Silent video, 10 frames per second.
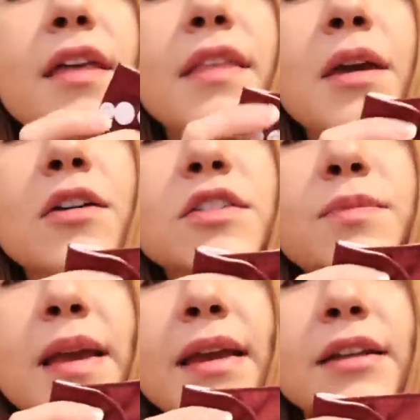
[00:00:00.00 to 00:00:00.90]
And then they
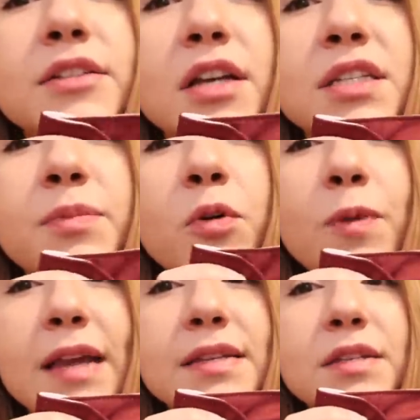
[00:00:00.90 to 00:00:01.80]
also make an adjustable
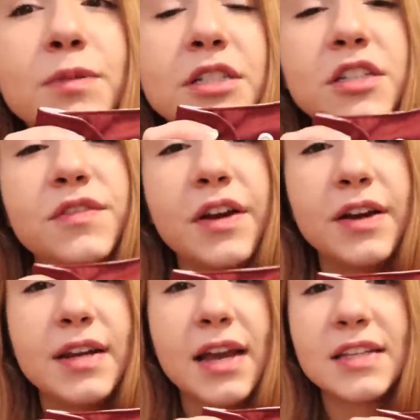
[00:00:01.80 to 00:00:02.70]
waist, which is
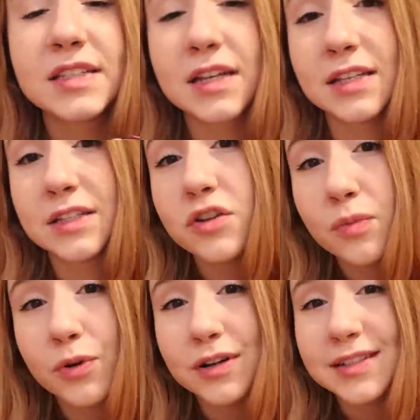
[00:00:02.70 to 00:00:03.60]
very nice because
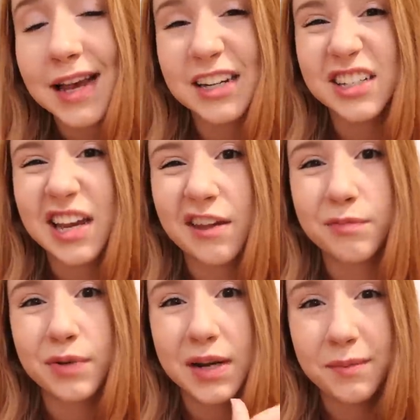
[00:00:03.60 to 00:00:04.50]
newborns actually
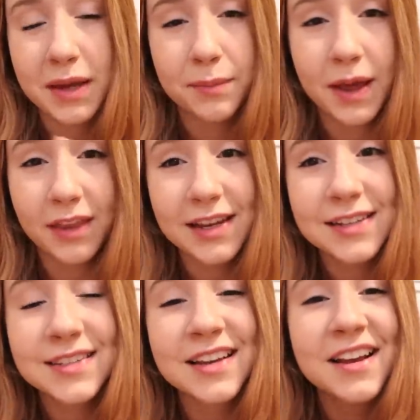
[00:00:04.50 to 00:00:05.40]
have pretty big
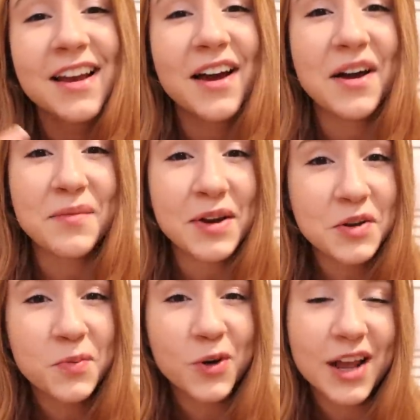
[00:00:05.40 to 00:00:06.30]
bellies. Uh, my
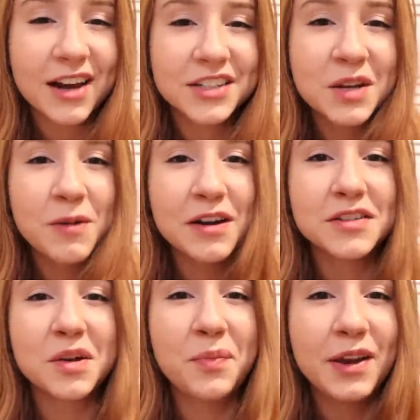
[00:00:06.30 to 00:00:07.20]
newborn actually
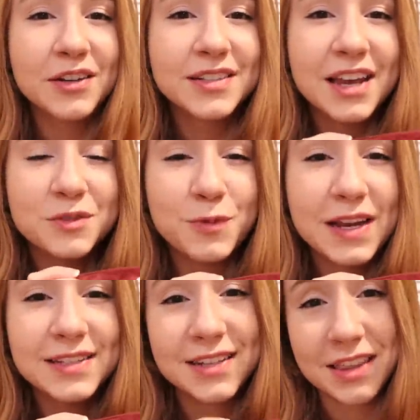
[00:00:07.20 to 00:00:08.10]
wears a bigger size
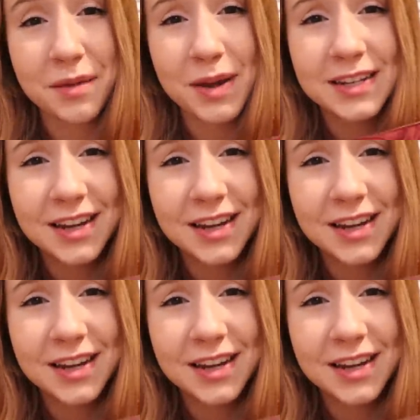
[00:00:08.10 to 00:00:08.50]
waist than my